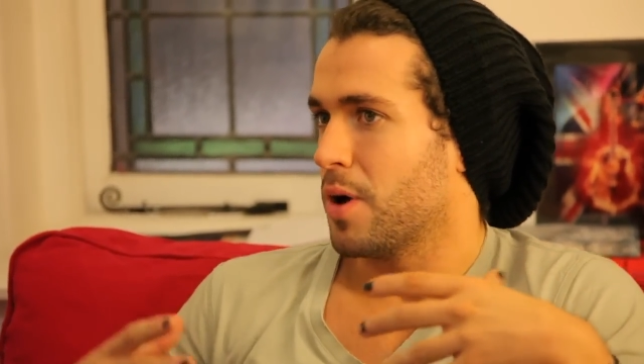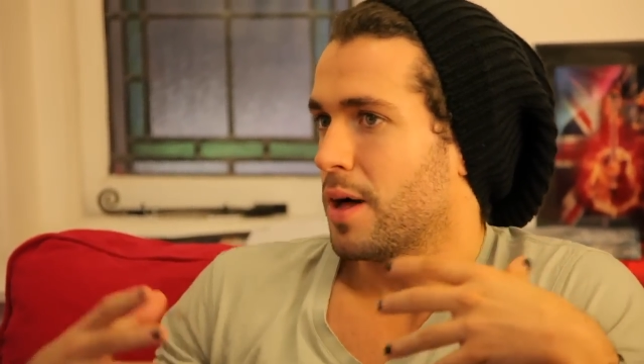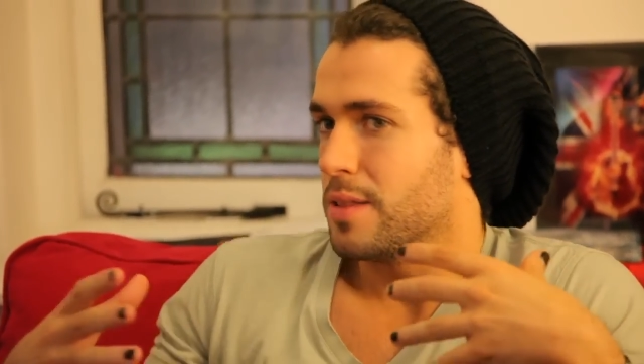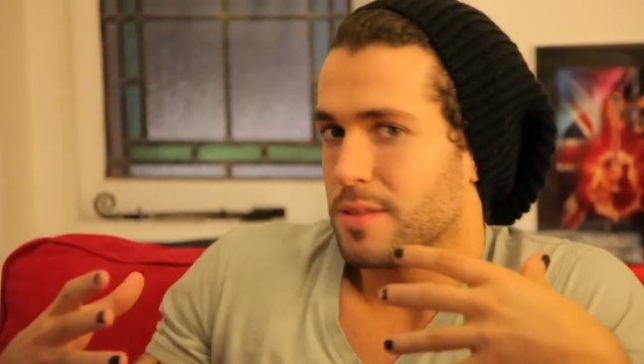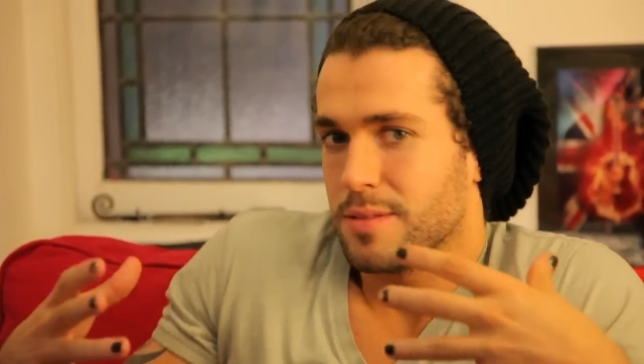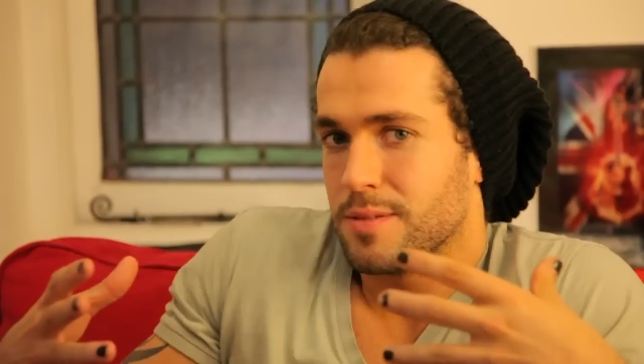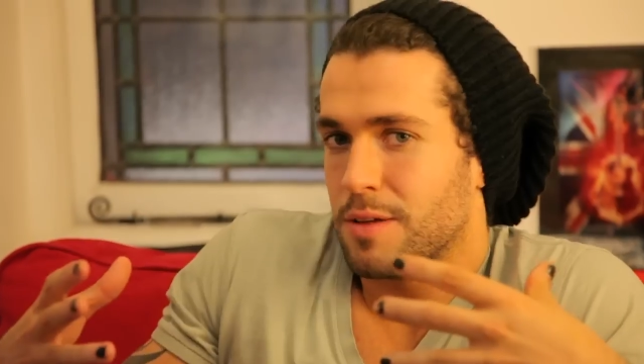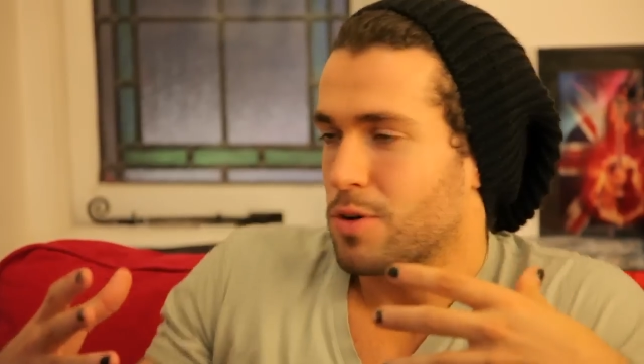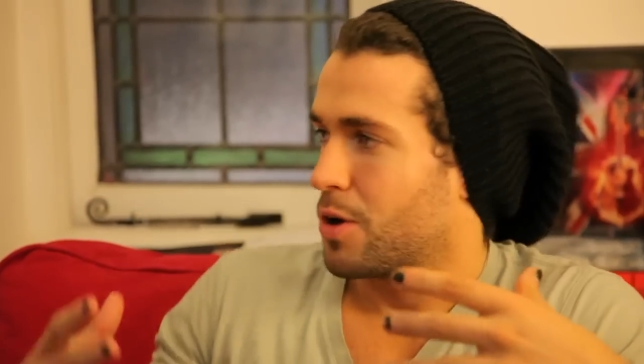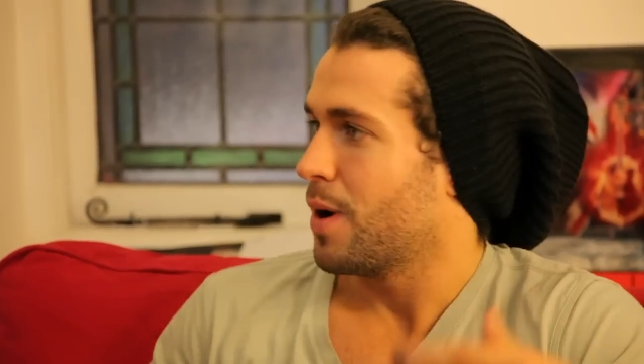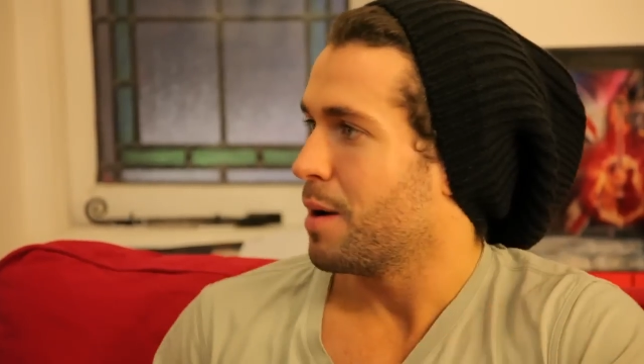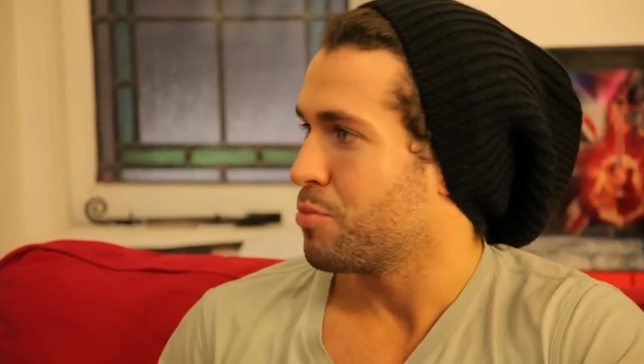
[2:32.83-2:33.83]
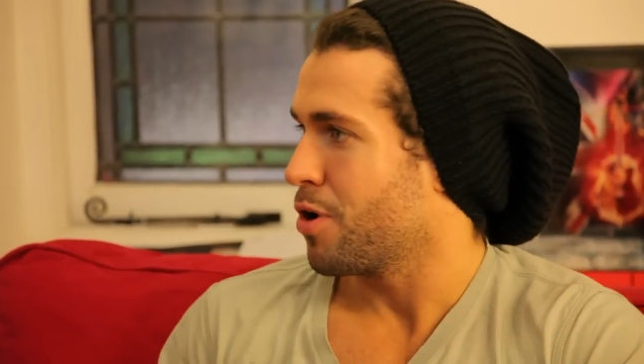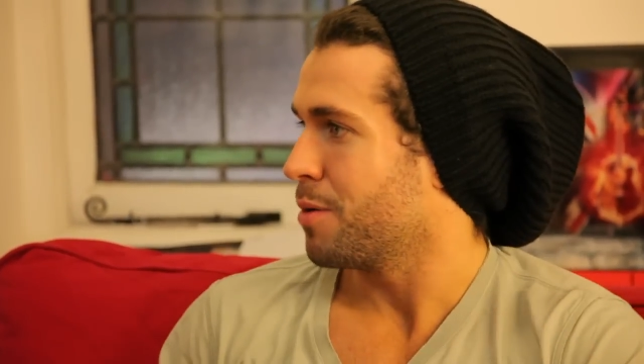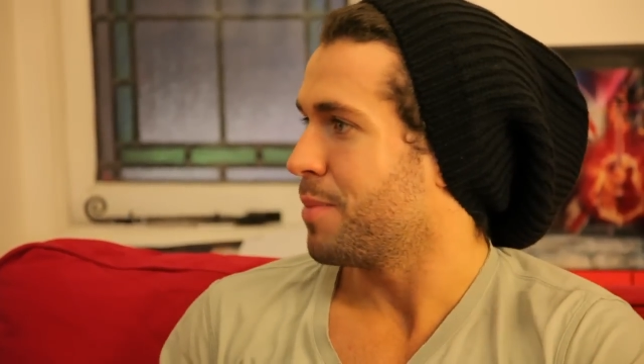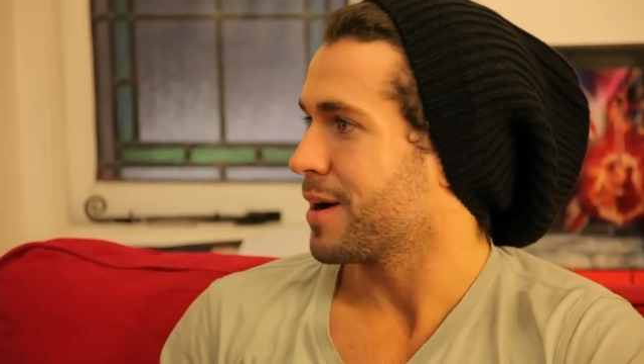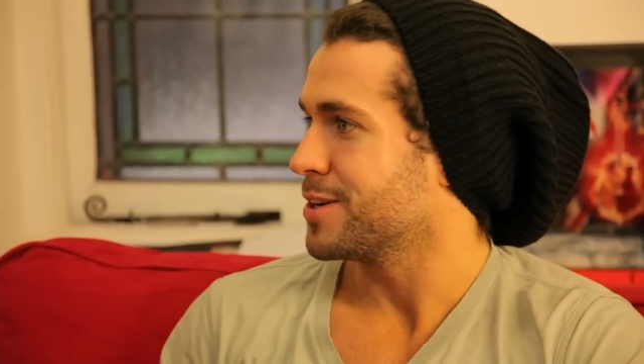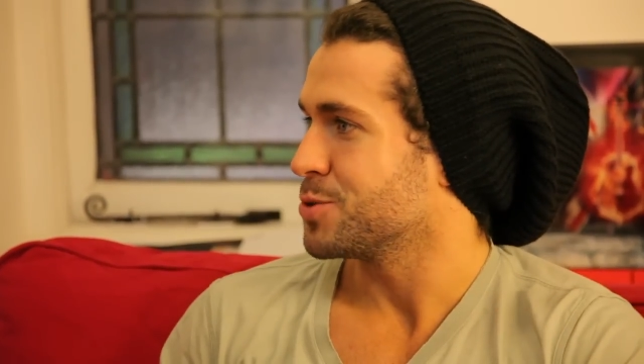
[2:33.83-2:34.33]
But I, I've got quite a
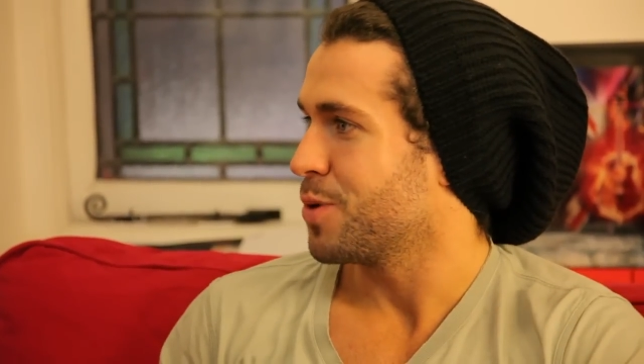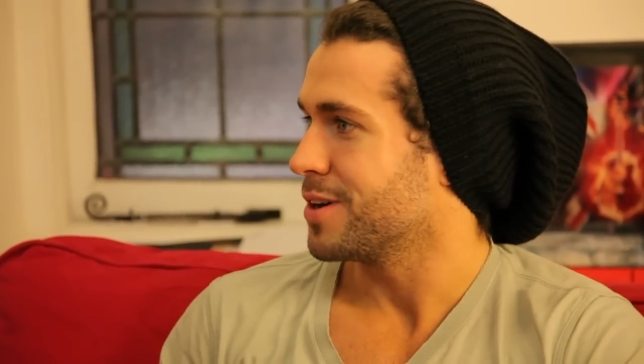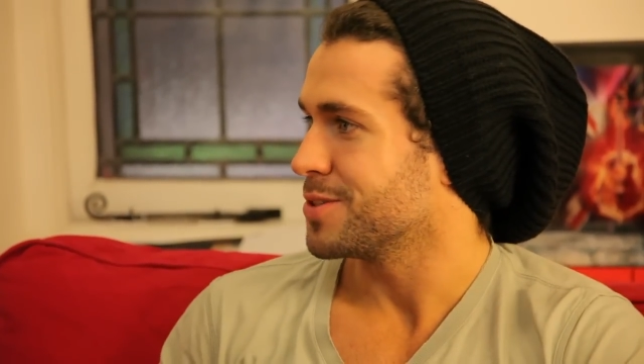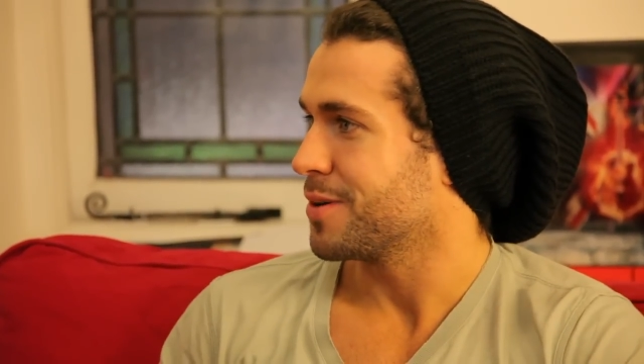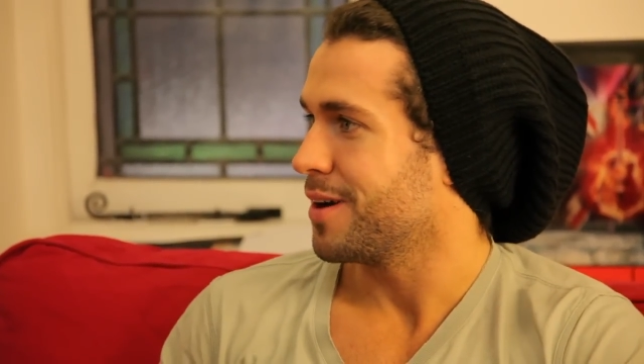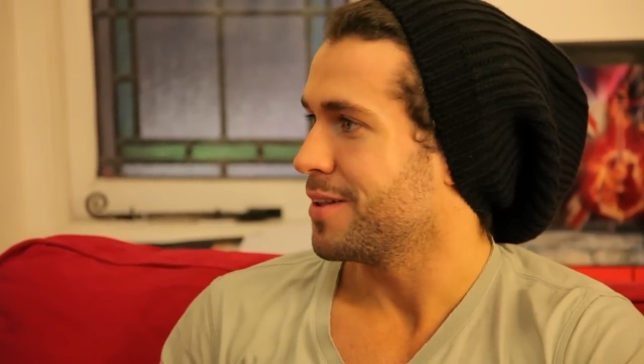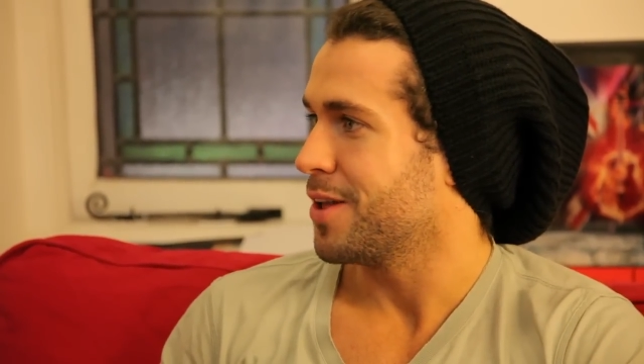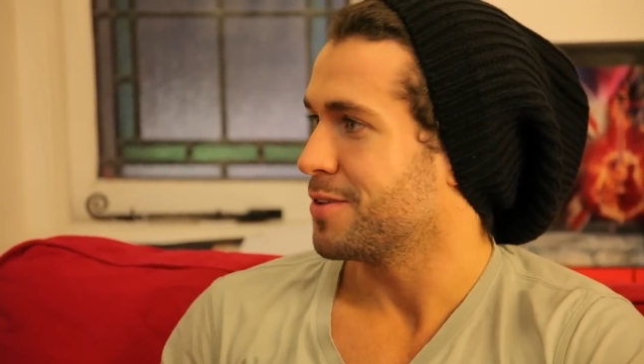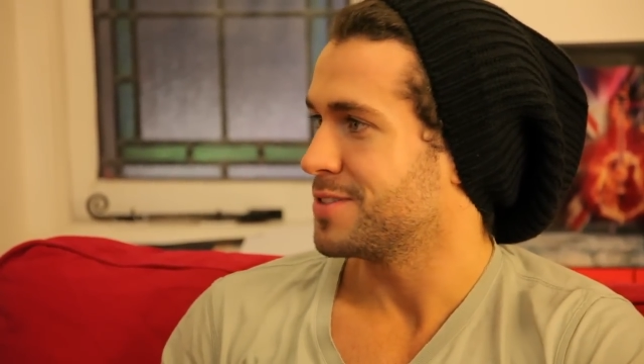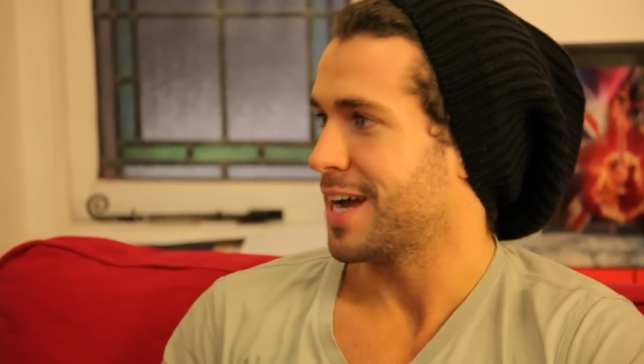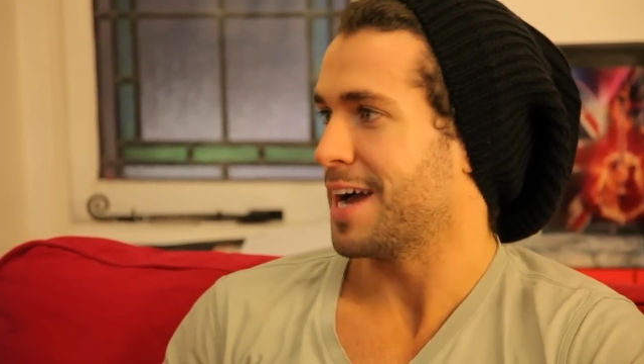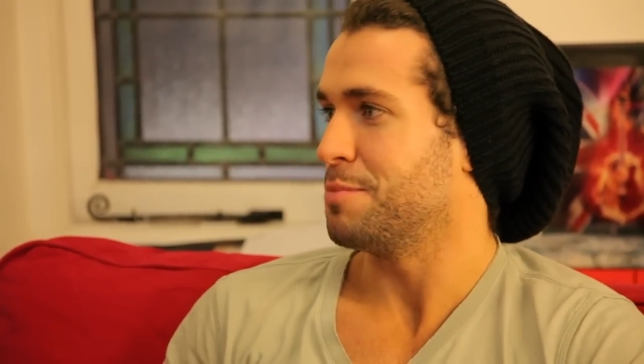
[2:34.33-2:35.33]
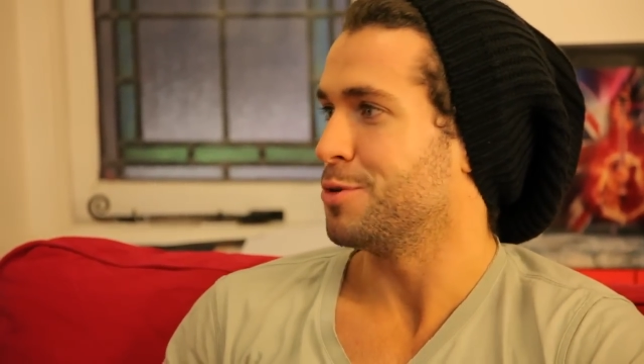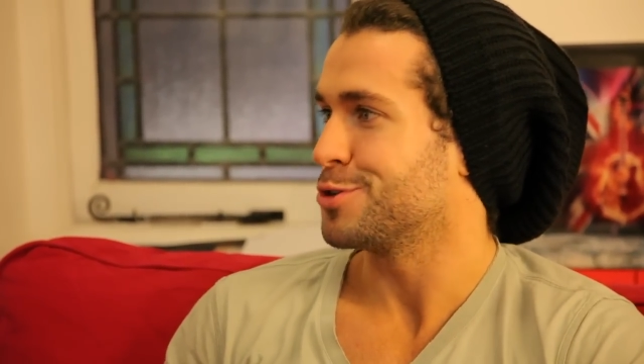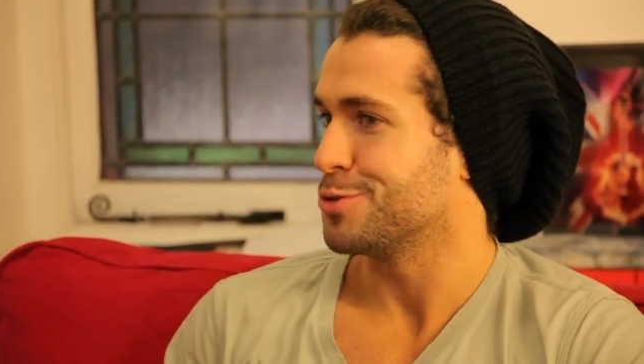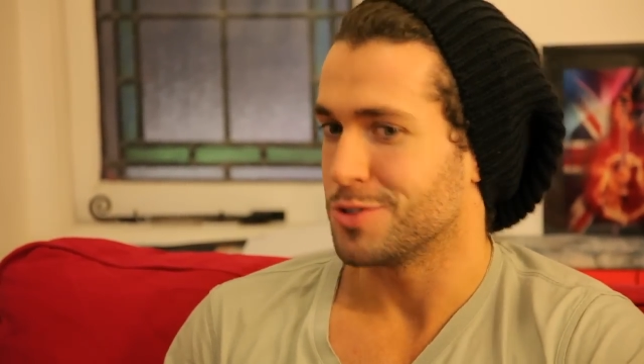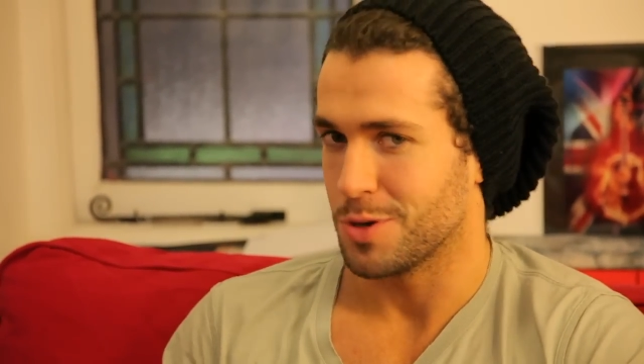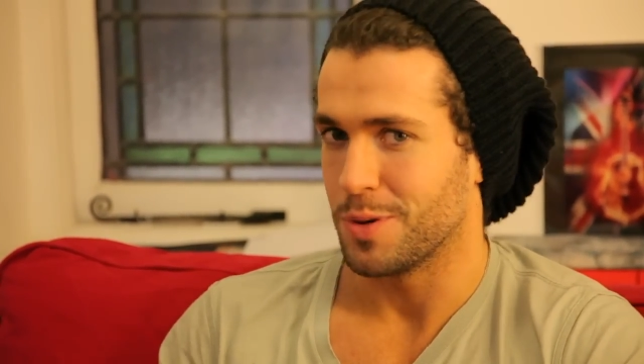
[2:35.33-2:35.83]
broad back as well, so I've got a lot of tight
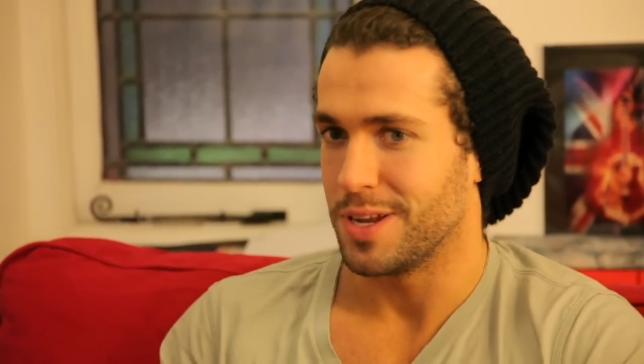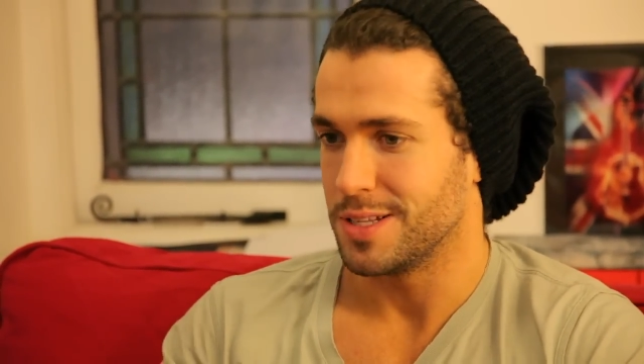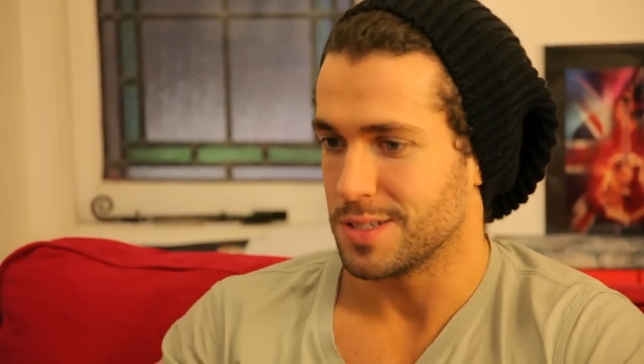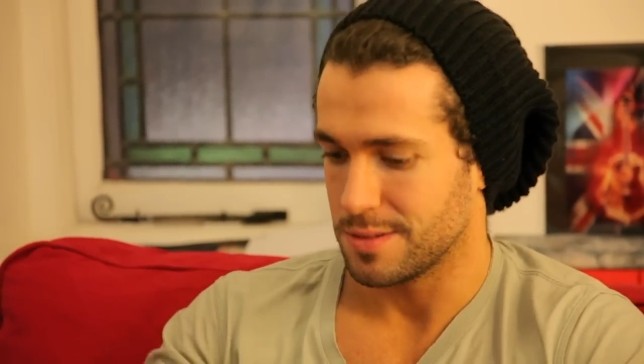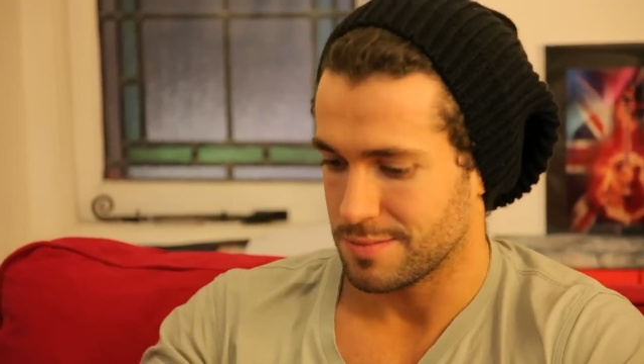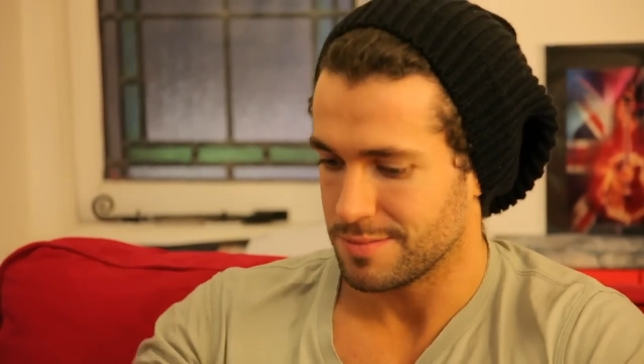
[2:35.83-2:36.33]
muscles, so I need to.